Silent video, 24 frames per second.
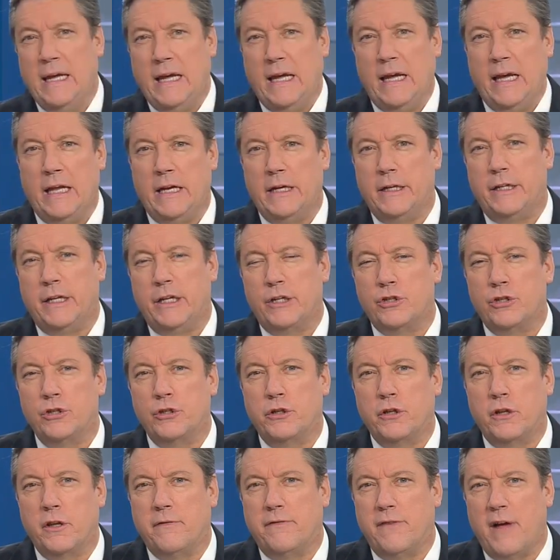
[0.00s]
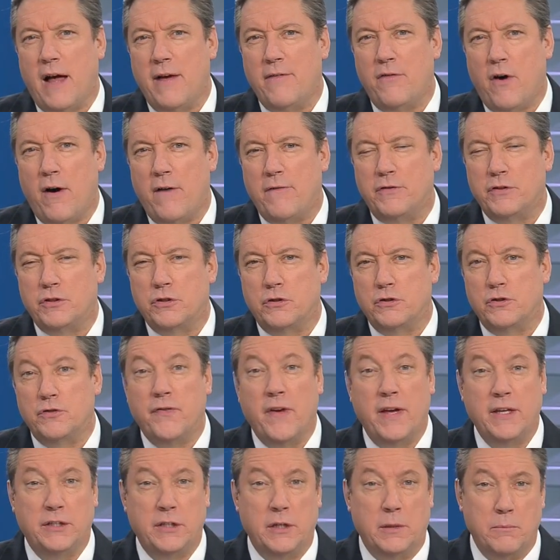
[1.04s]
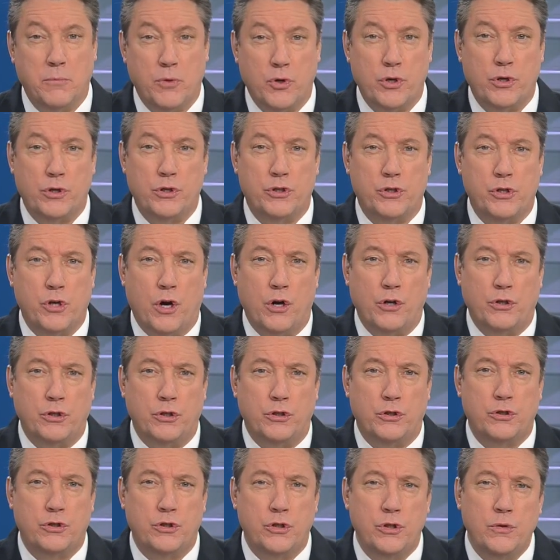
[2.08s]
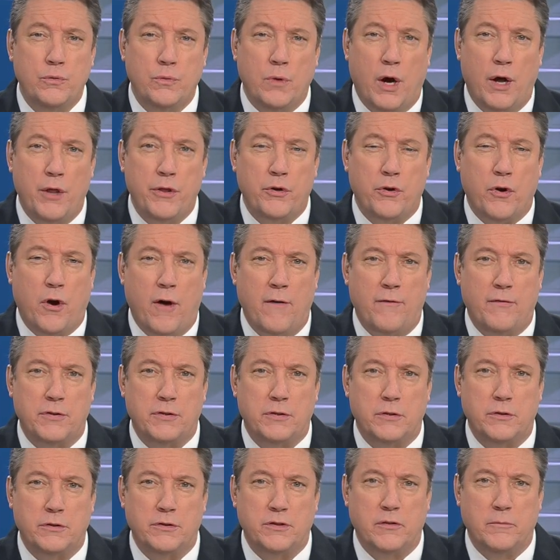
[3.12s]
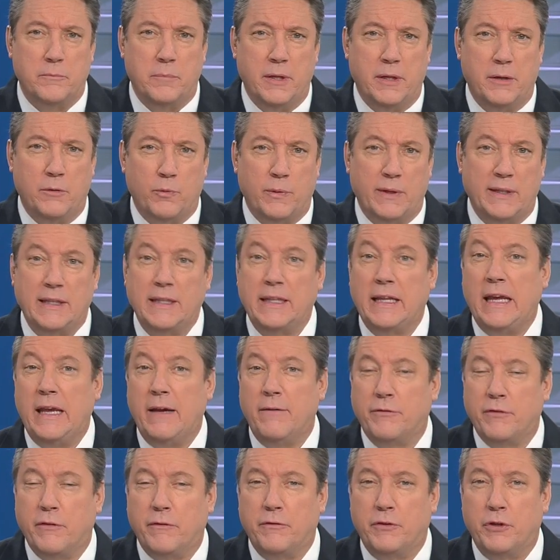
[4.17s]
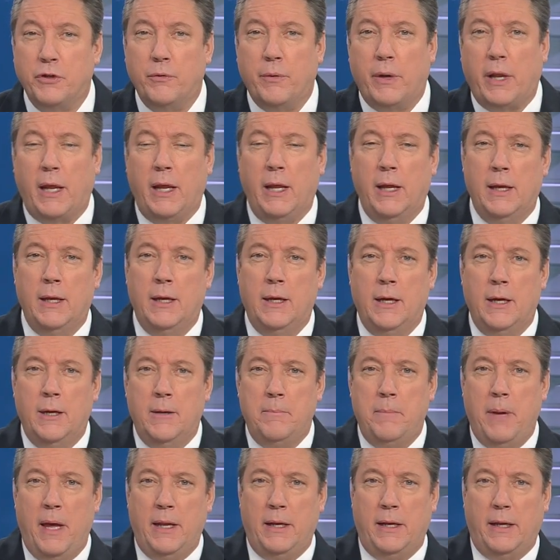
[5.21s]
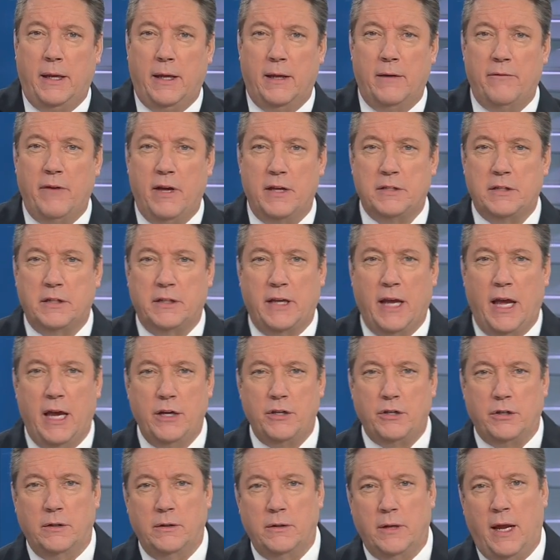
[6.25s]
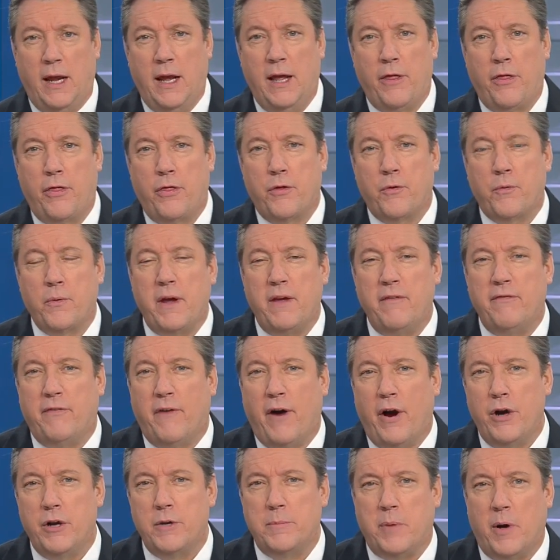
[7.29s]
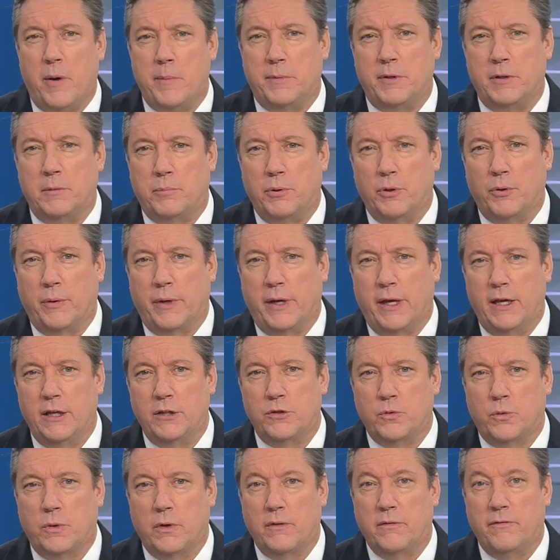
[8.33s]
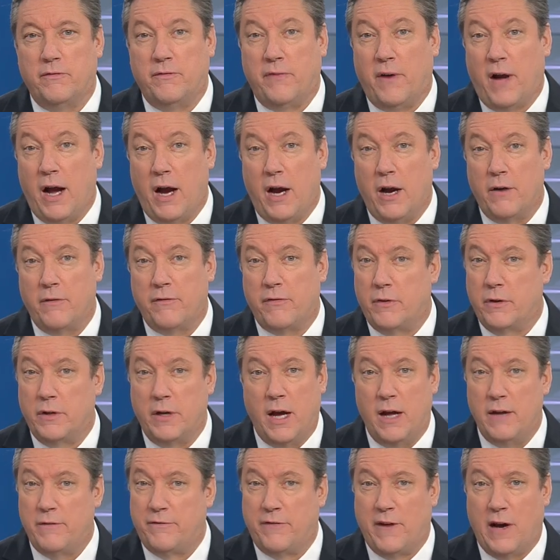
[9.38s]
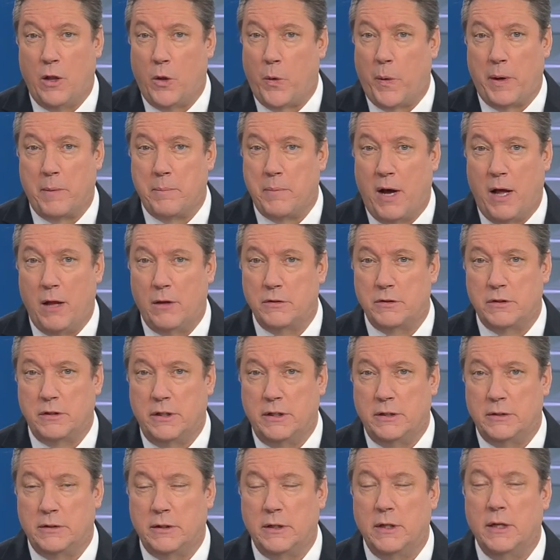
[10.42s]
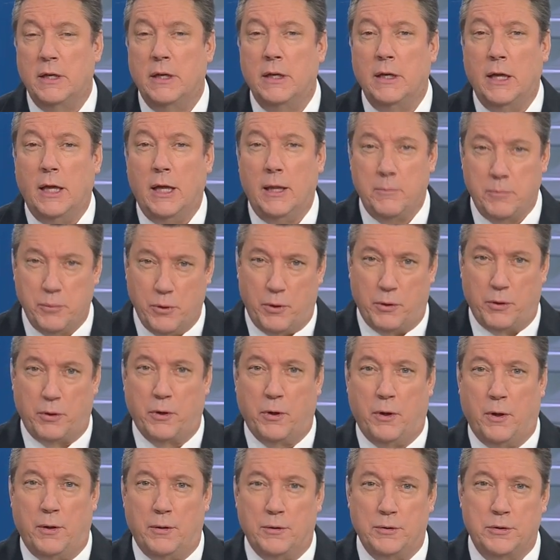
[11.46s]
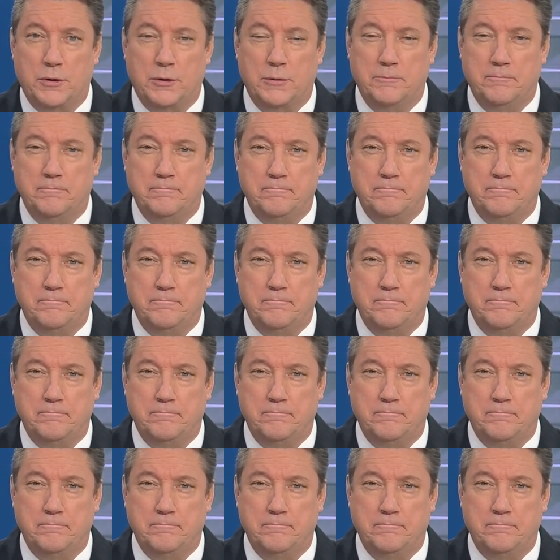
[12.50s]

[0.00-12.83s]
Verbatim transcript: In addition to the five officers facing murder charges, two other officers have been relieved of duty pending investigation, and three fire department employees were fired for not following policies and protocols.